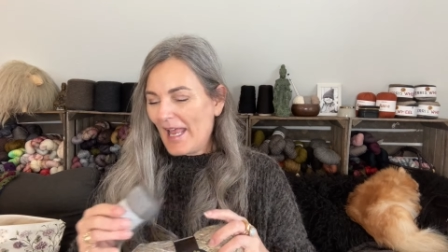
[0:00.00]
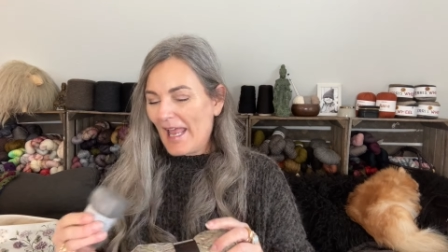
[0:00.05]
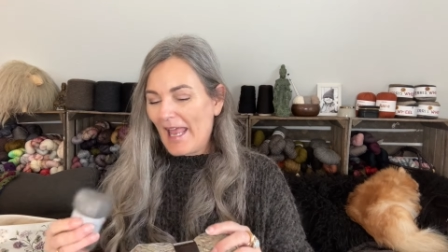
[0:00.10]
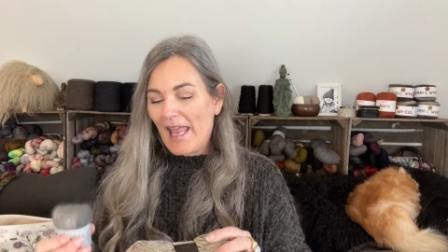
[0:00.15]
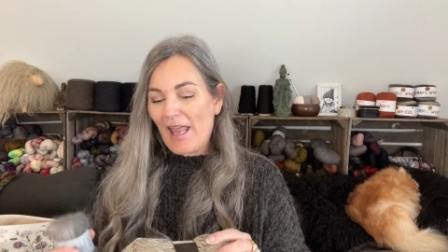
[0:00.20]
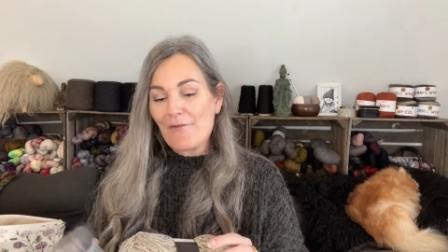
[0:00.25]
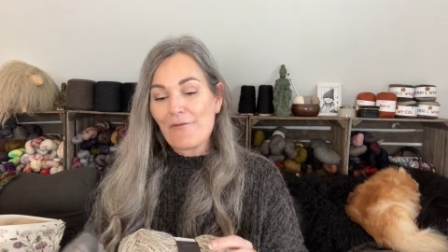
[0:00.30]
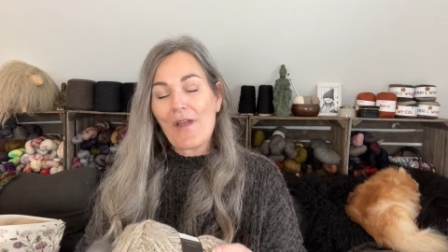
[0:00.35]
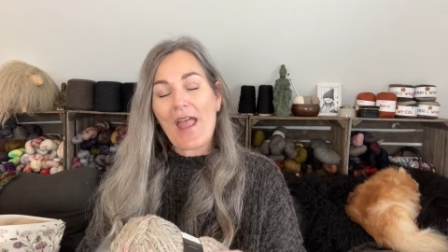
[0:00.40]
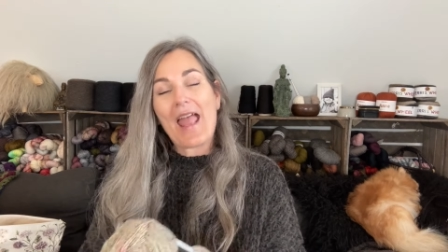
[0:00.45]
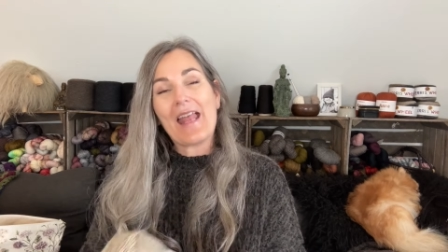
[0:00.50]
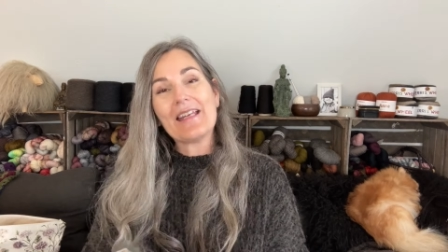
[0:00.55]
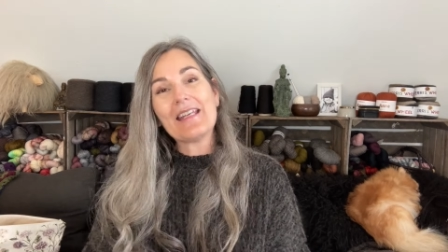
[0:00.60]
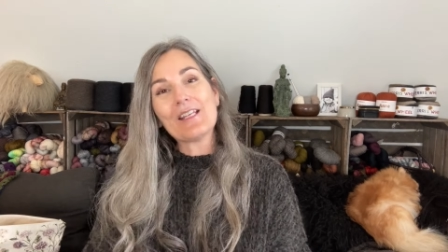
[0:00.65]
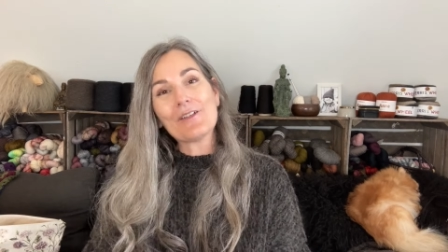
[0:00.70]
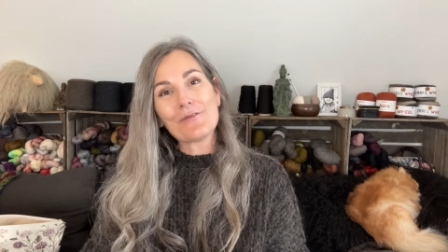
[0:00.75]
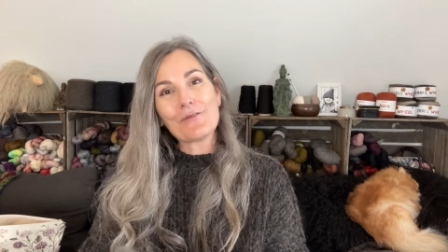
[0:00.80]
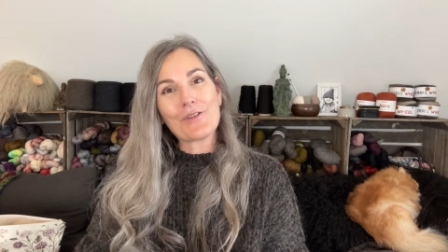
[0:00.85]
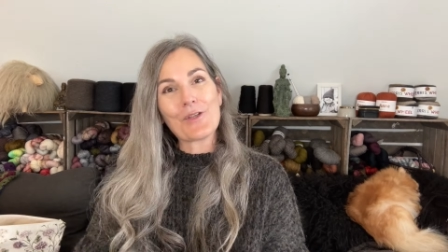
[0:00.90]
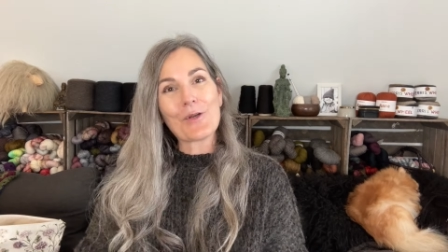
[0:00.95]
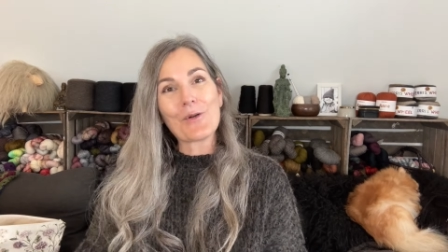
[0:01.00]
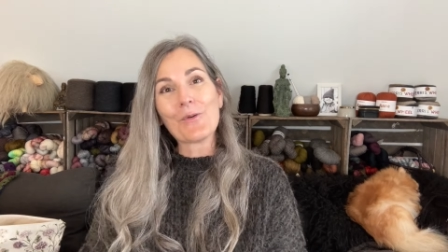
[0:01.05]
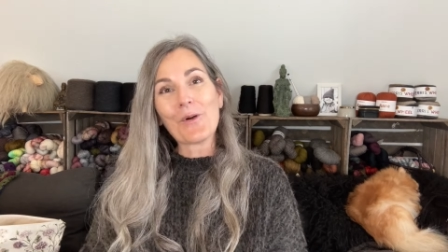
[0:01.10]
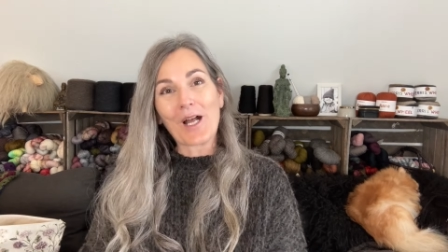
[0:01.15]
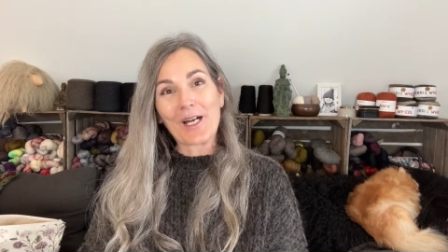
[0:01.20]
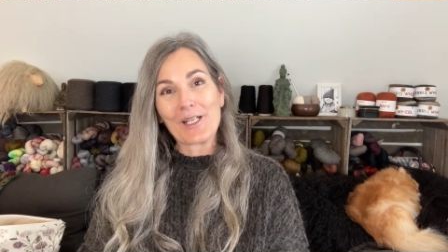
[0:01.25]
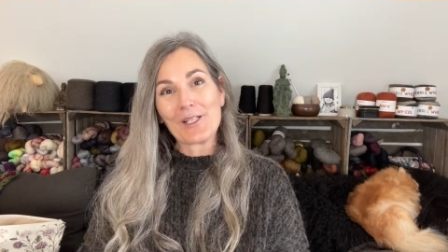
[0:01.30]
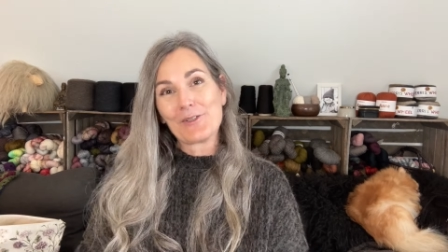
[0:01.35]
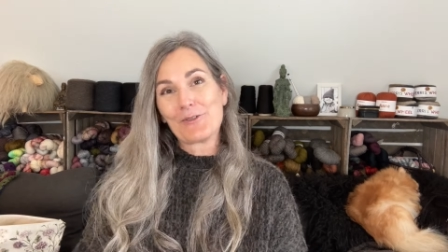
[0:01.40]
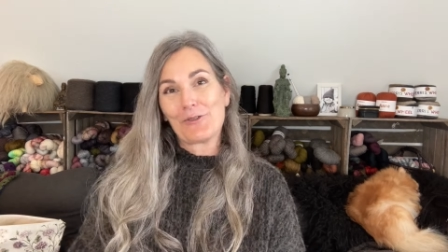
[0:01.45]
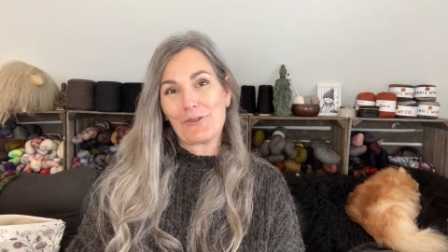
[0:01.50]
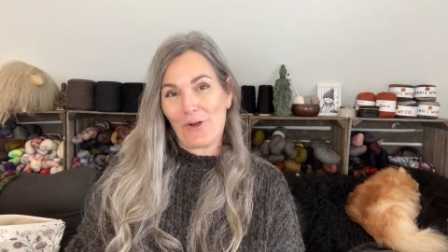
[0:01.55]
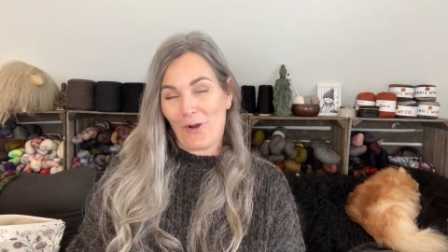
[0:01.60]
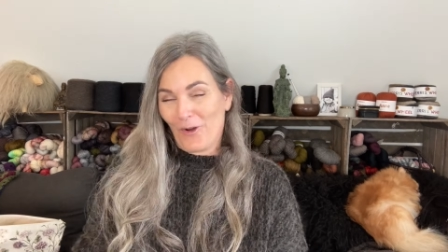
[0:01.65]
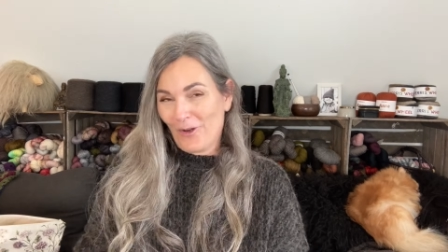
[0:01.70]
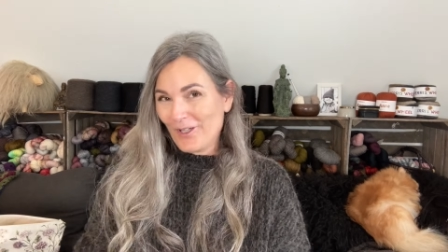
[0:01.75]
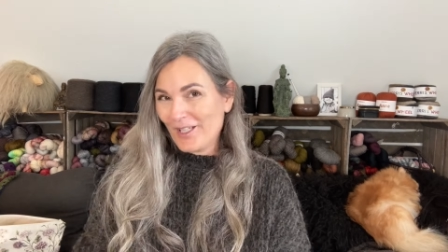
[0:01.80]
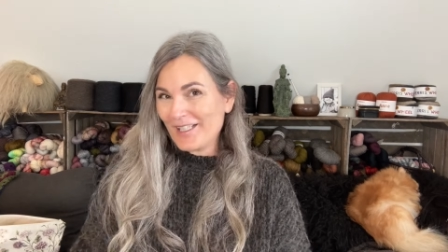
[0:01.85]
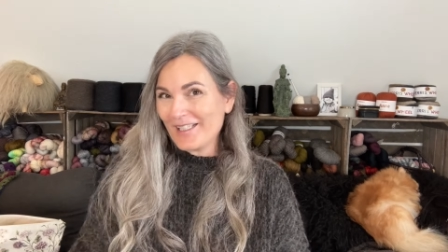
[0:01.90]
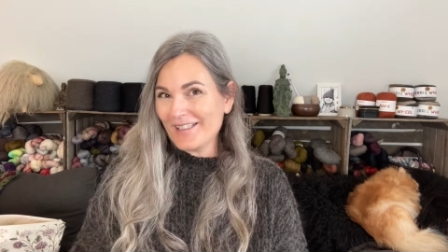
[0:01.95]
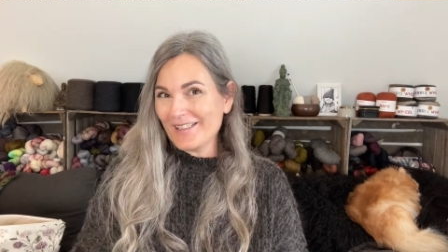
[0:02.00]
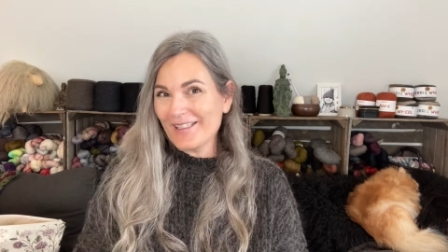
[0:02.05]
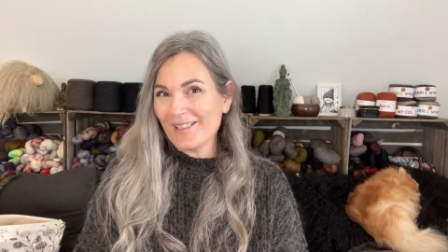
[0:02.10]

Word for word: If any of you want to join